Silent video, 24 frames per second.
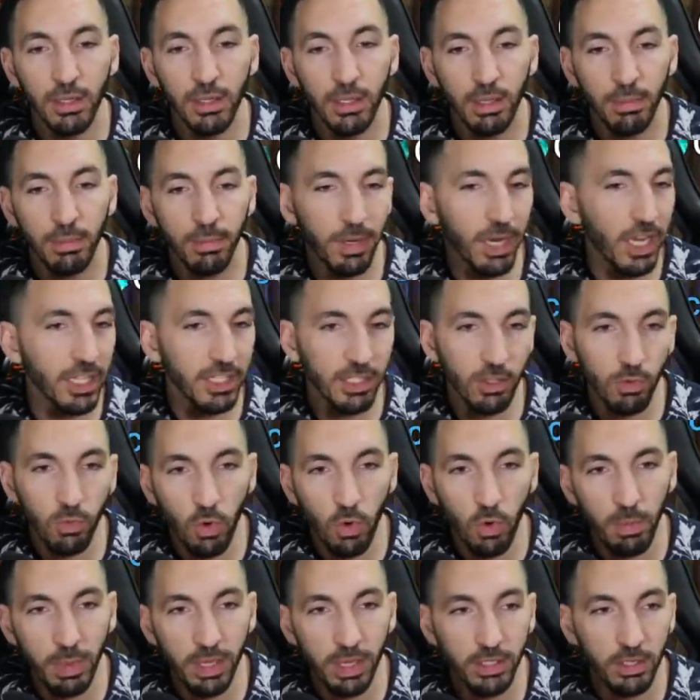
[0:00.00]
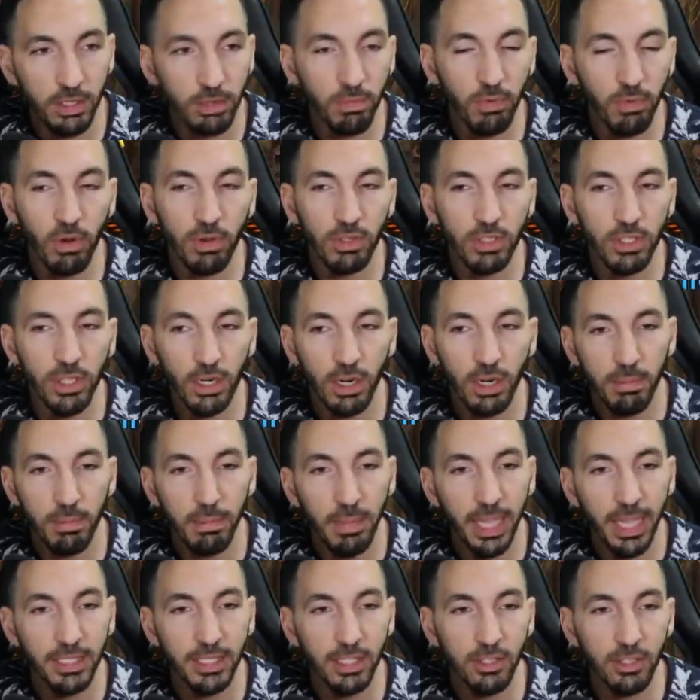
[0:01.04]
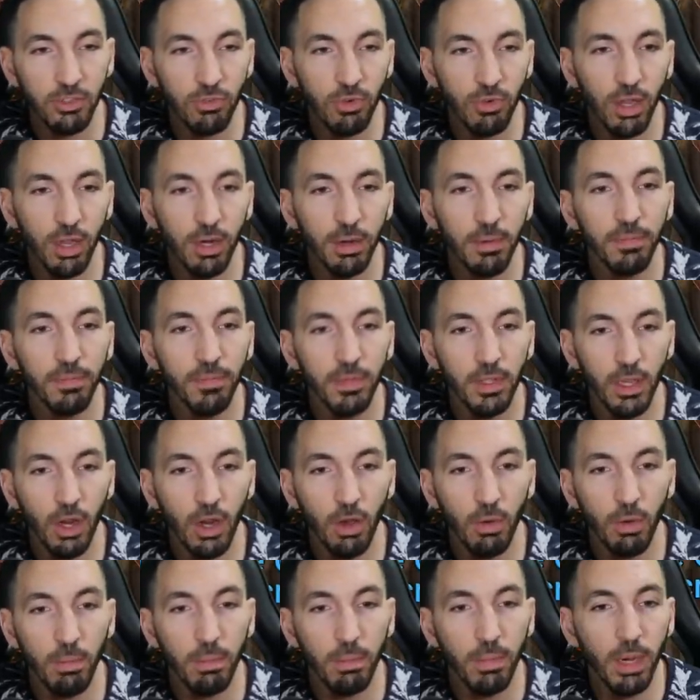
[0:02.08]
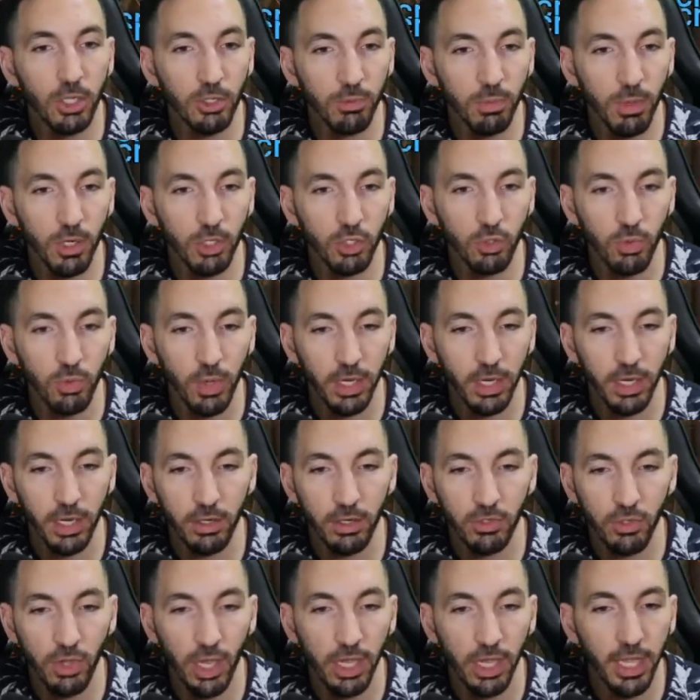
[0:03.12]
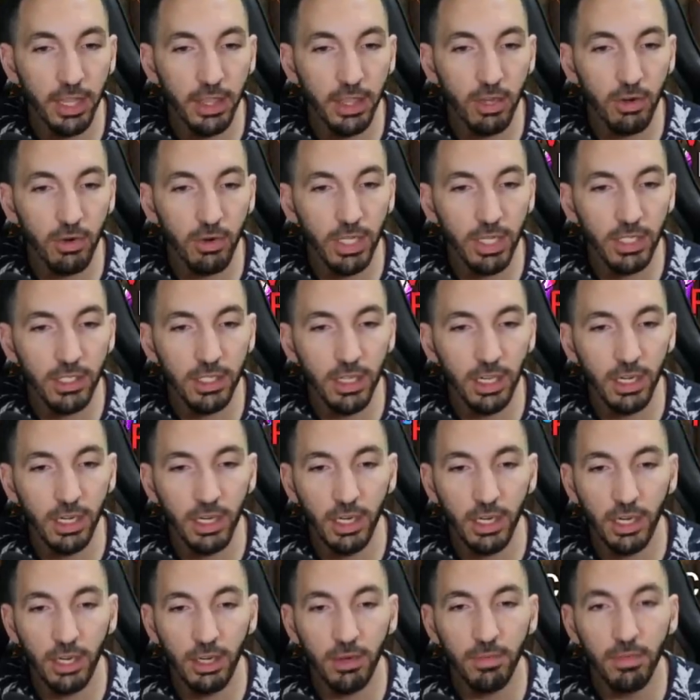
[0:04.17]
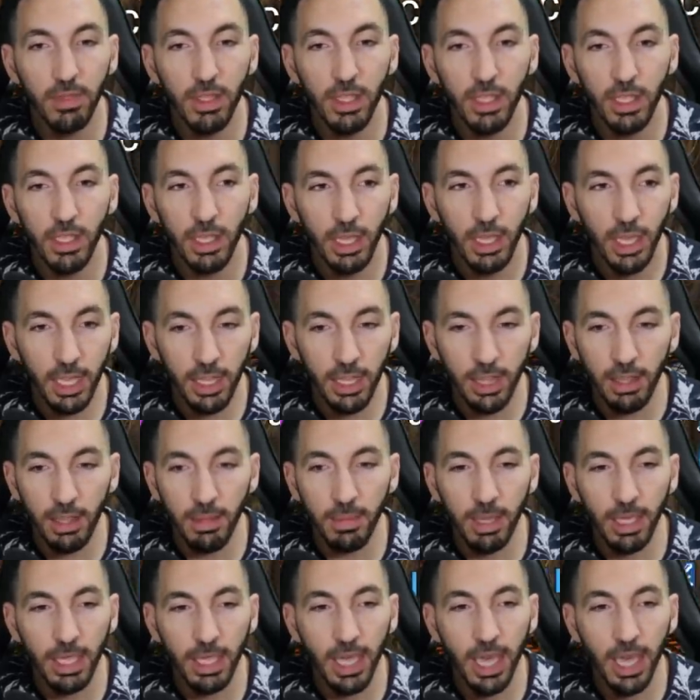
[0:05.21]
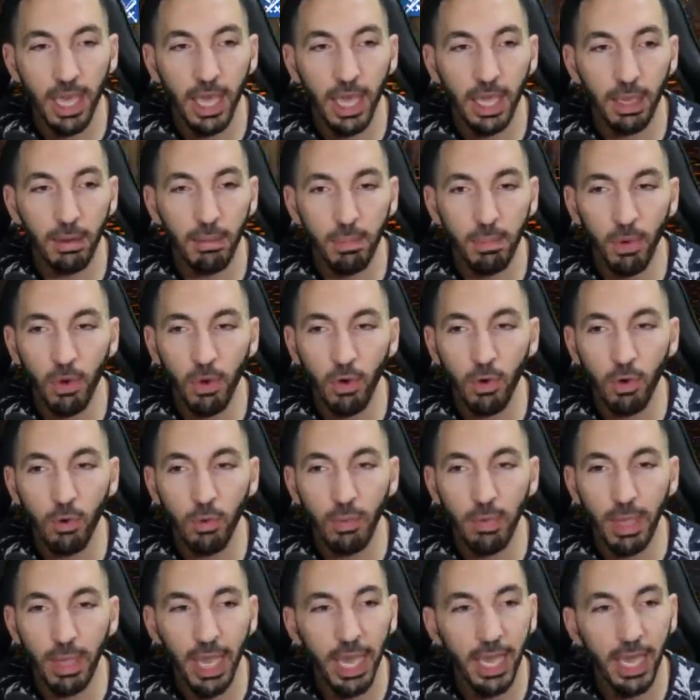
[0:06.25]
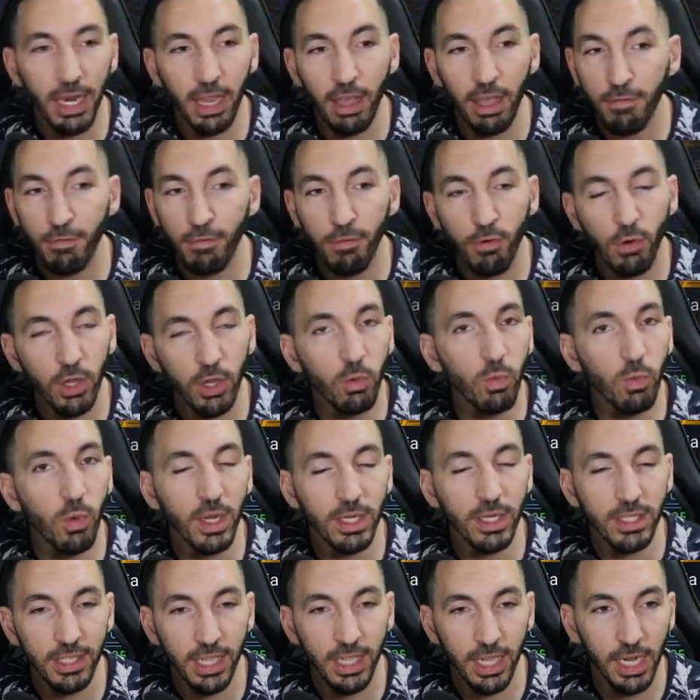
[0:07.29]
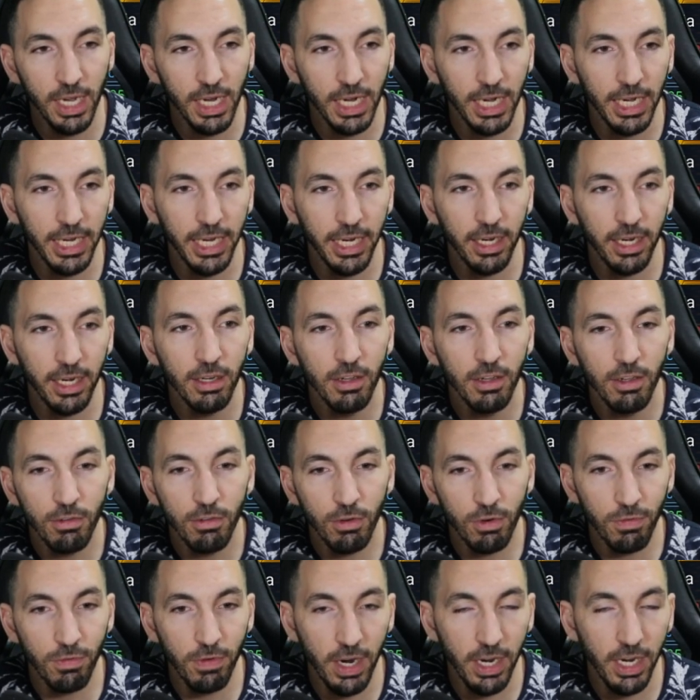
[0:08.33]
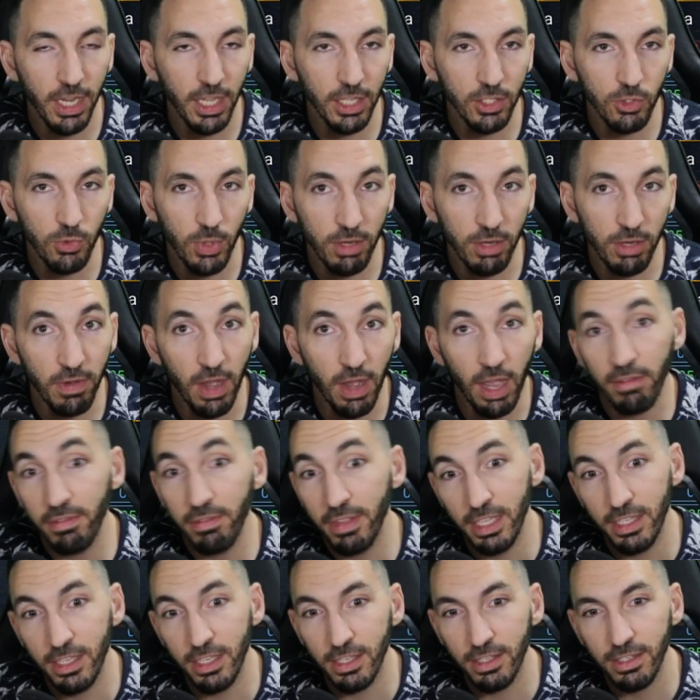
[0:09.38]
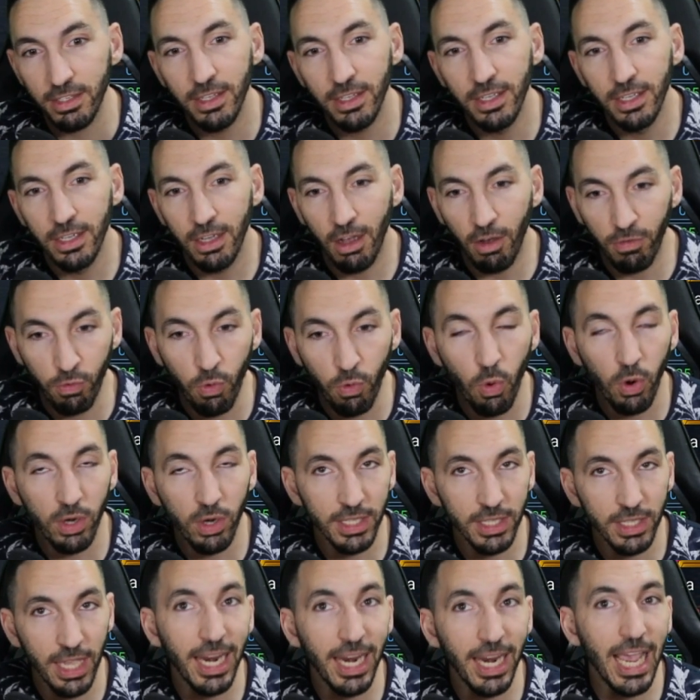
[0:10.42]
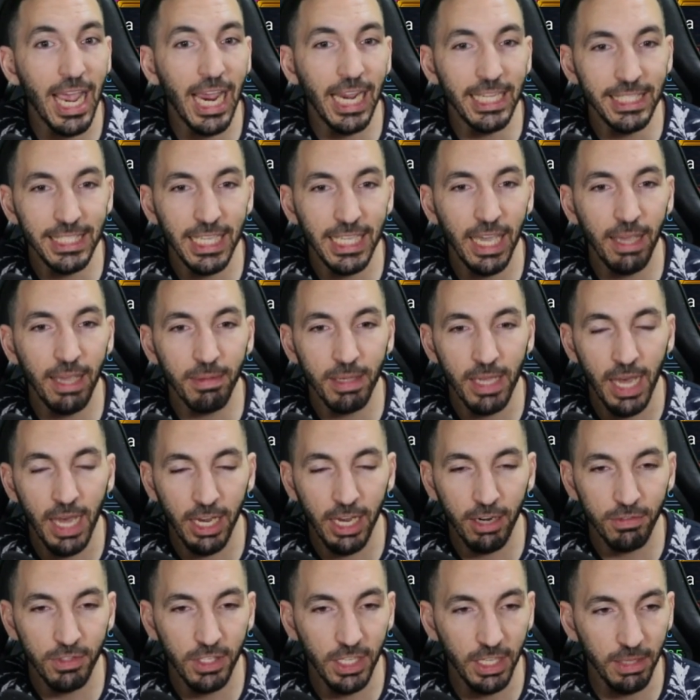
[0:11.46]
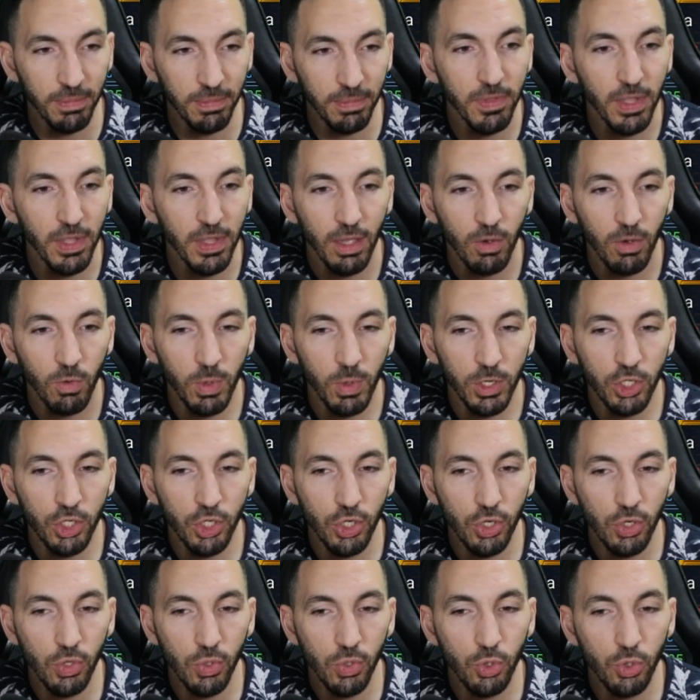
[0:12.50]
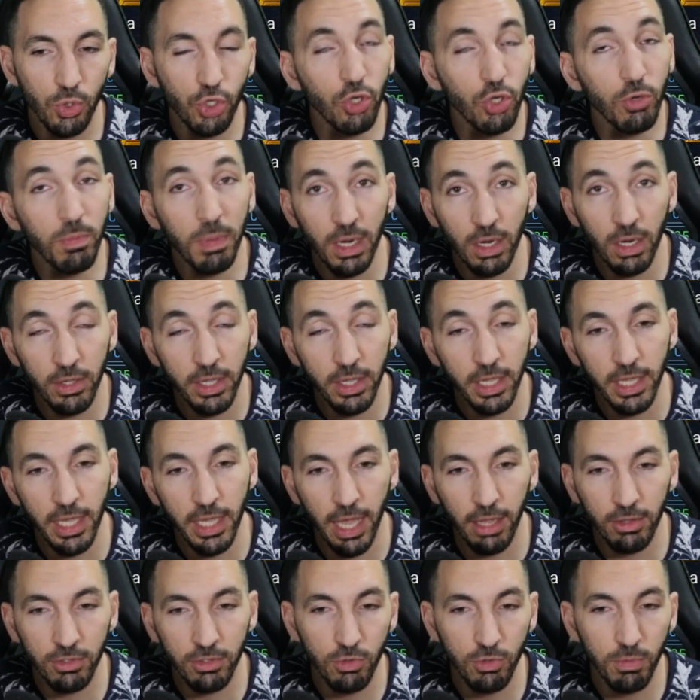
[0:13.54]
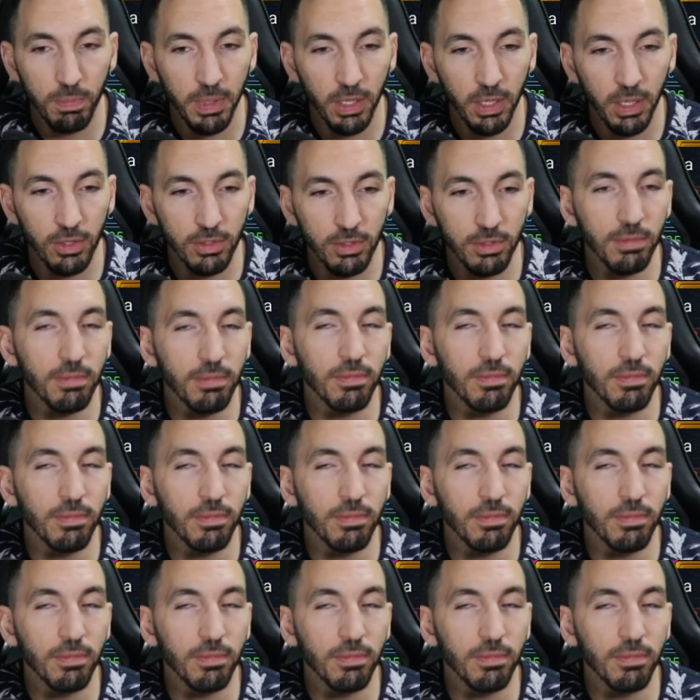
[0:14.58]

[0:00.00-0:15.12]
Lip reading: plus the War Master procs there, makes this run much quicker. So I get the reset here, hit them again, boom, and a 41-second clear for Fire Knight 25. This is of course an end game kind of team, which you should be looking out to build